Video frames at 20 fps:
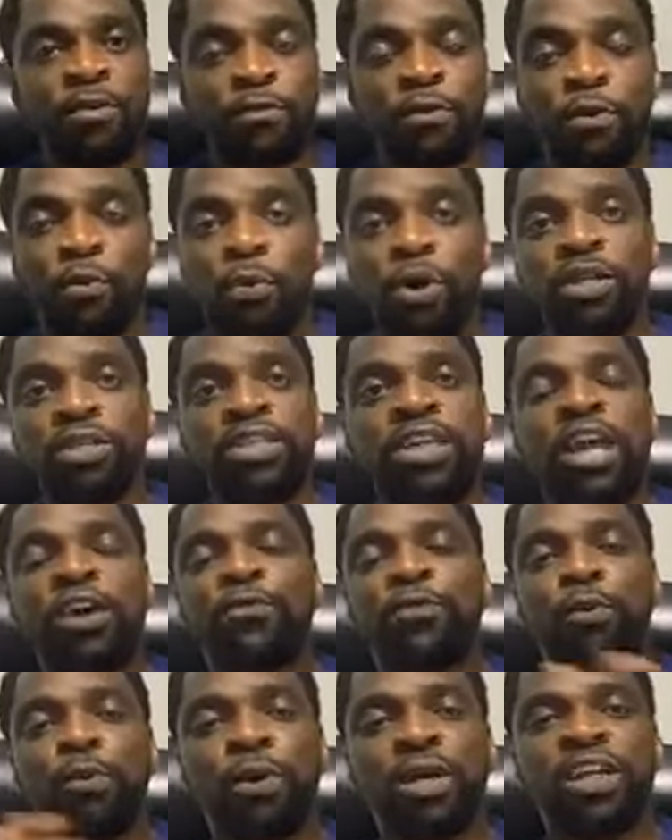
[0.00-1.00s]
for 1
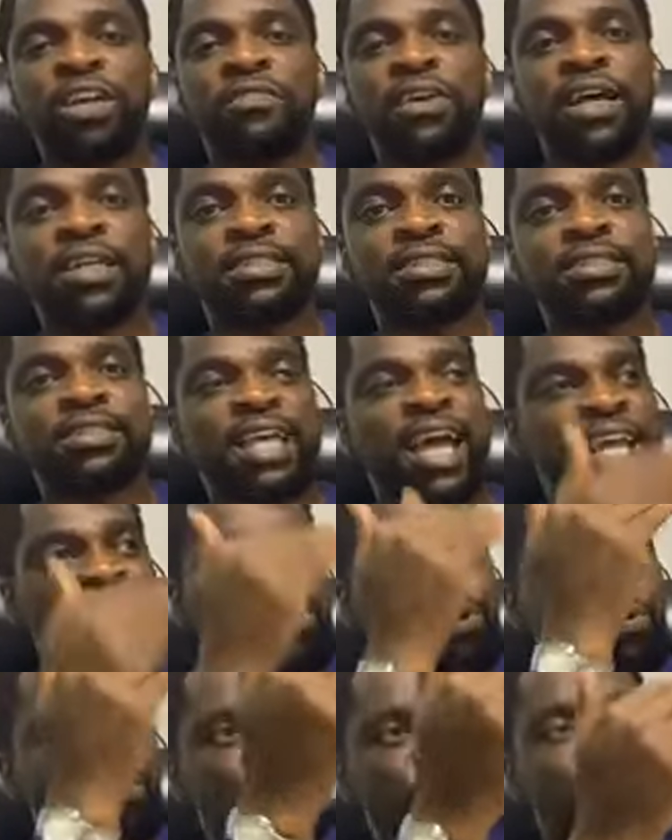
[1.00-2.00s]
year, for whatever it is,
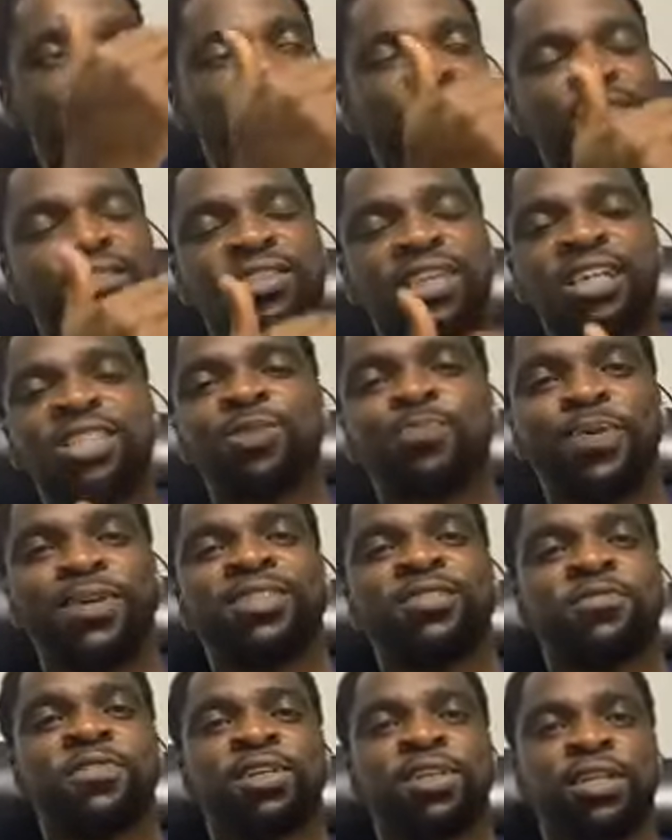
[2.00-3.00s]
and you state
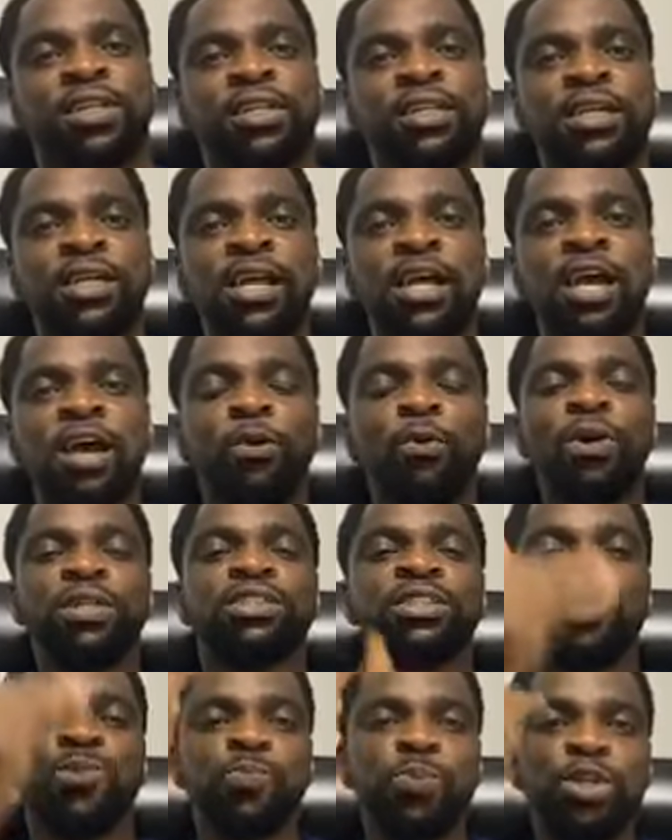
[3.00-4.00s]
specifically
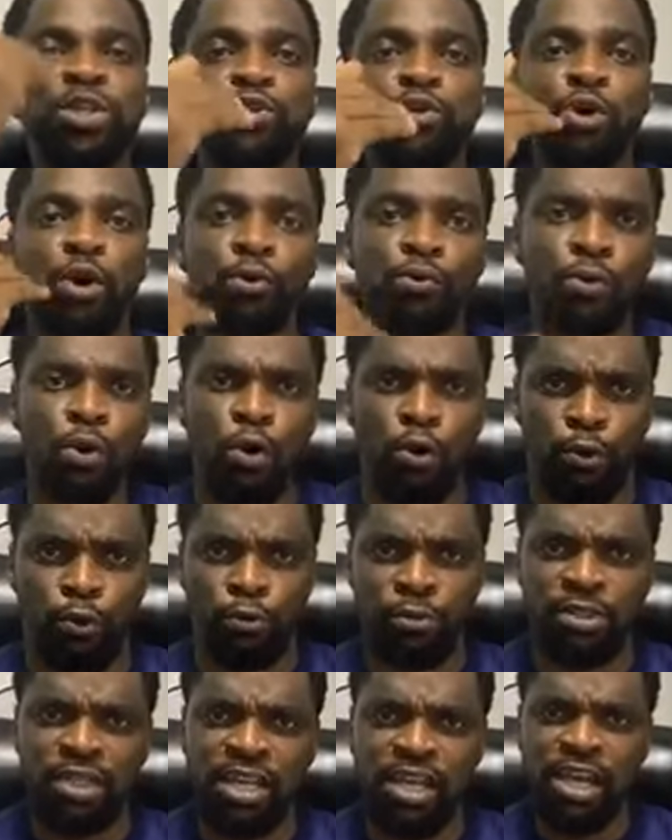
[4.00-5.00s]
what is being your
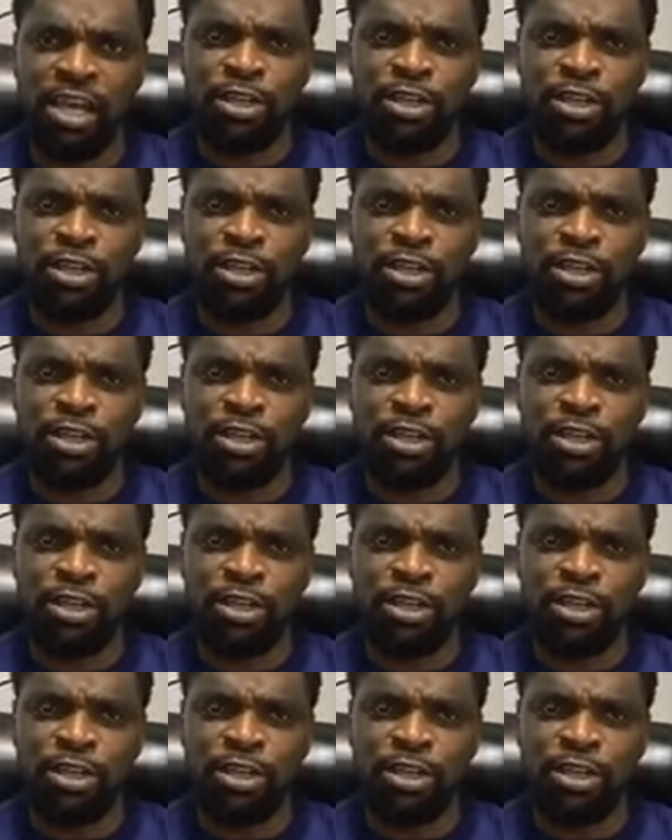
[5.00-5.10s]
role.